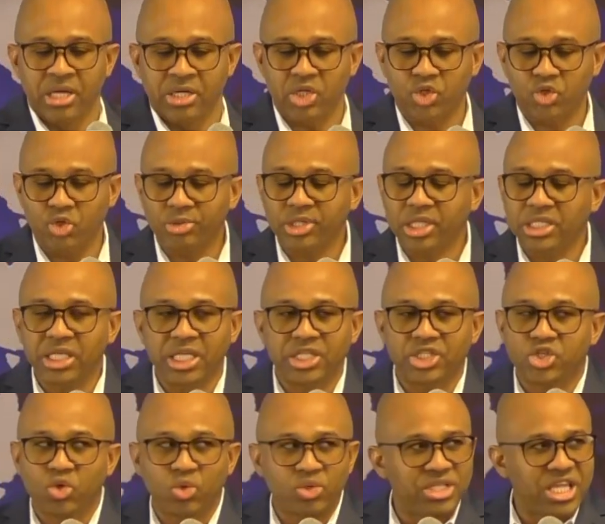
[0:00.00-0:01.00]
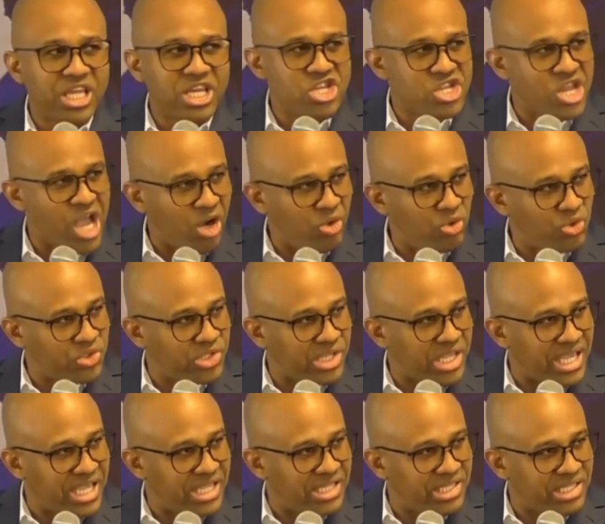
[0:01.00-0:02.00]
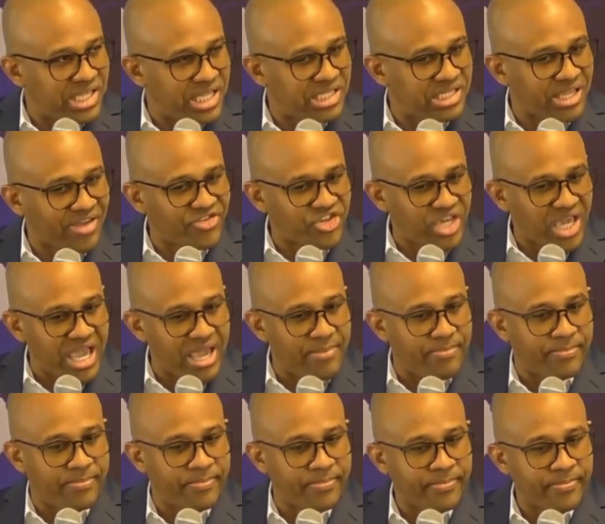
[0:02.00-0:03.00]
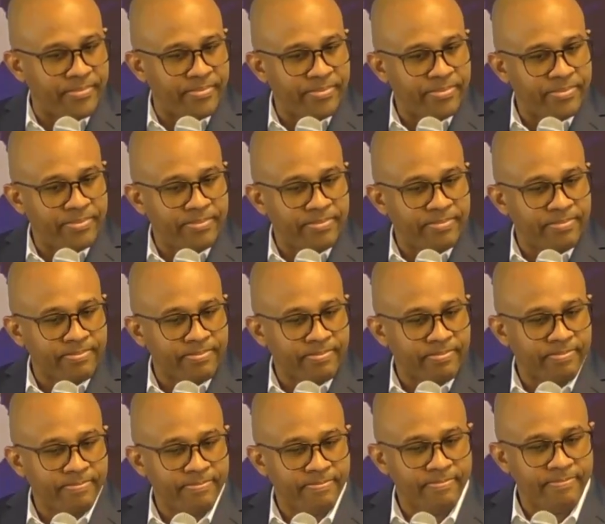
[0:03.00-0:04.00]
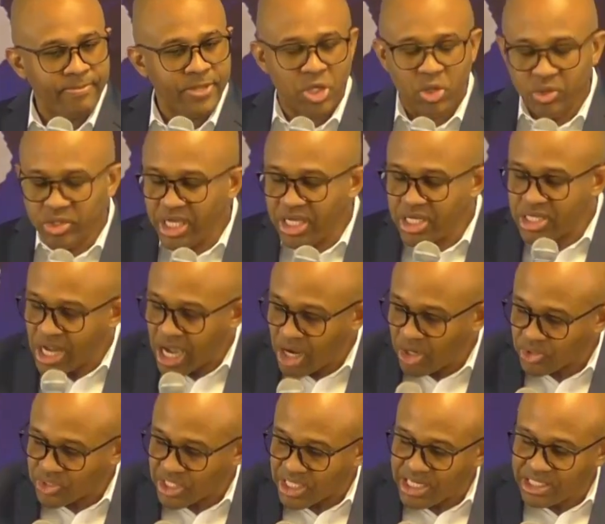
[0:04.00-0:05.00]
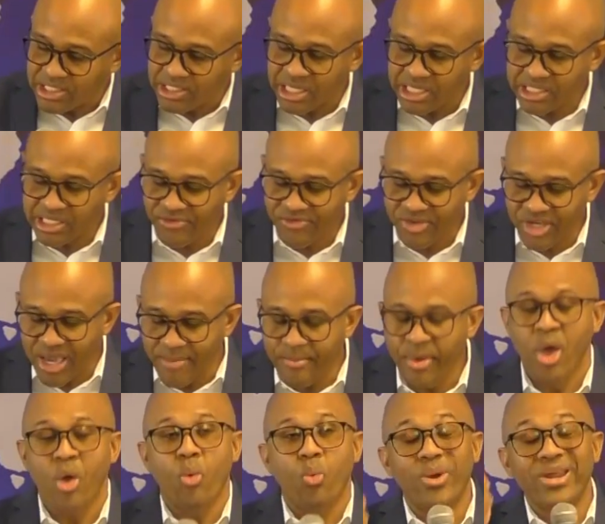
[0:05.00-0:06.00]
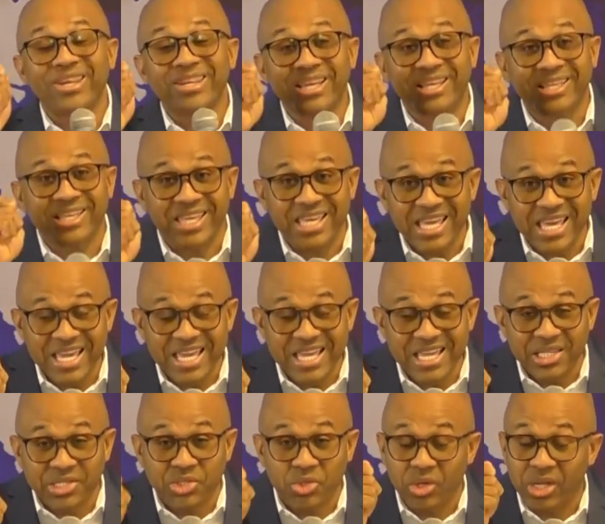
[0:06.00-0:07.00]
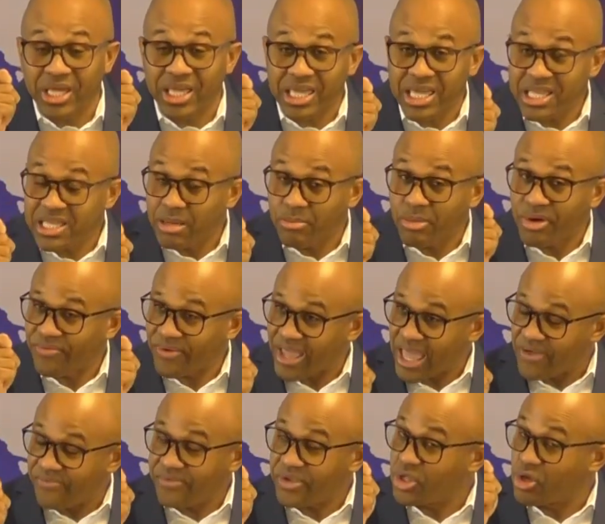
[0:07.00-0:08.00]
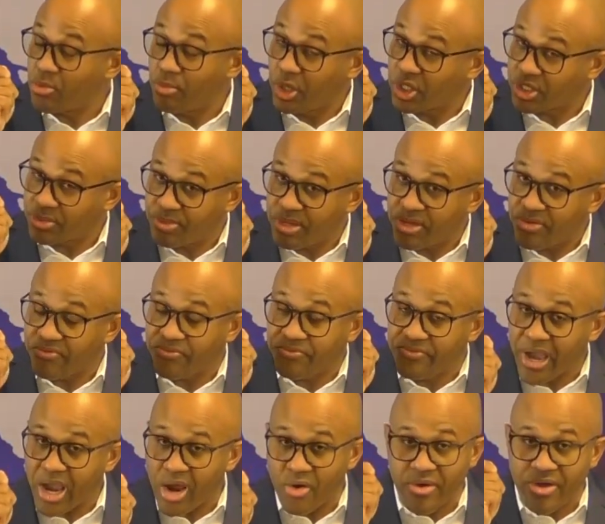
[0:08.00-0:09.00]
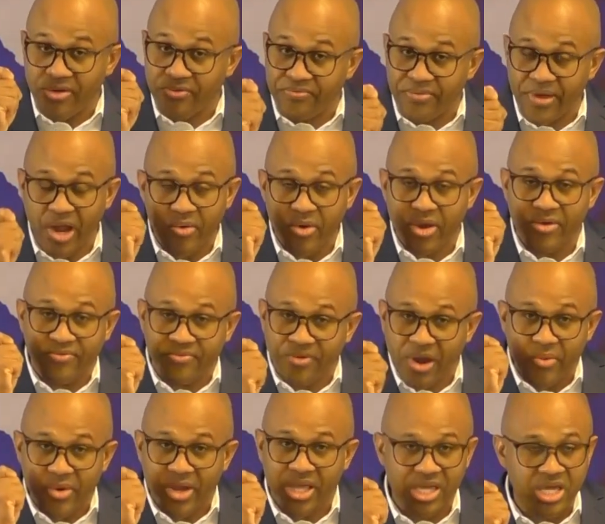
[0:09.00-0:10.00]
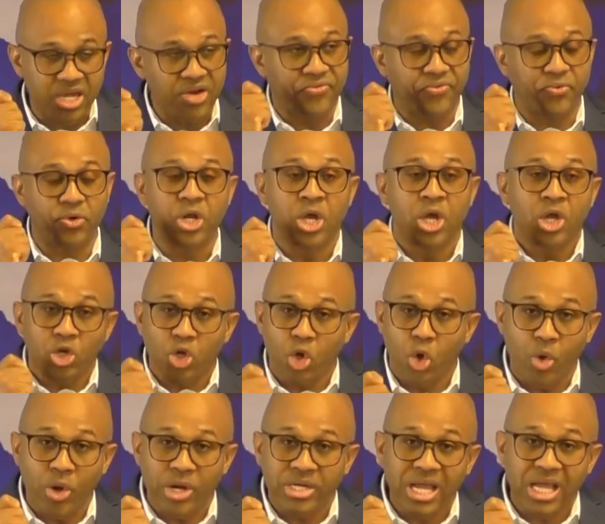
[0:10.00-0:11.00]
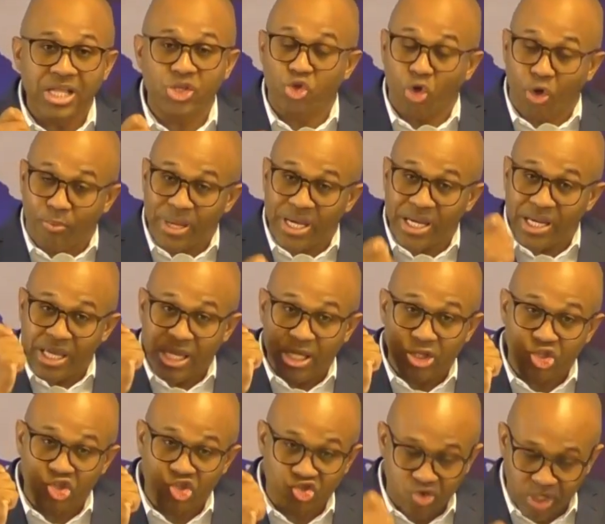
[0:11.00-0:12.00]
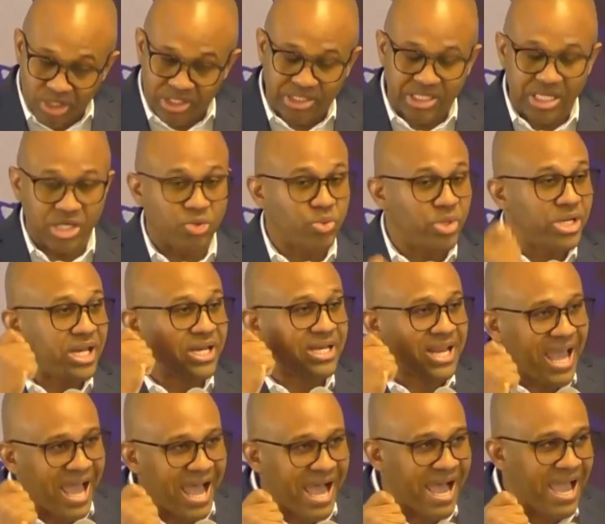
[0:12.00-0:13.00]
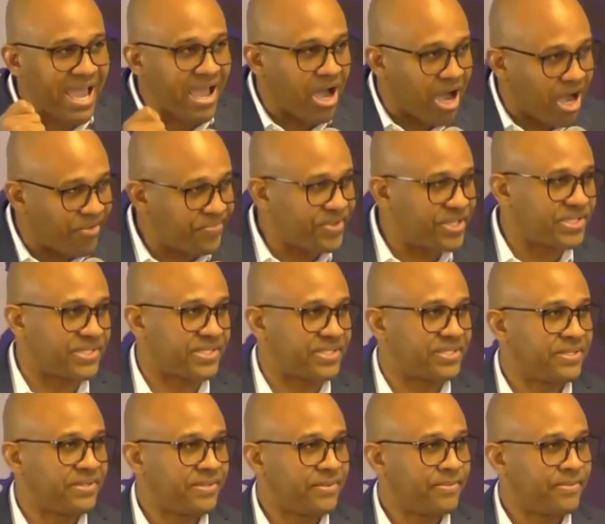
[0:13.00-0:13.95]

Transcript: The scripture says you denounce the hidden things of shame. You denounce hidden things of shame. With the keys to the kingdom of heaven, you must be very, very, very careful, knowing that you've been entrusted with an high office.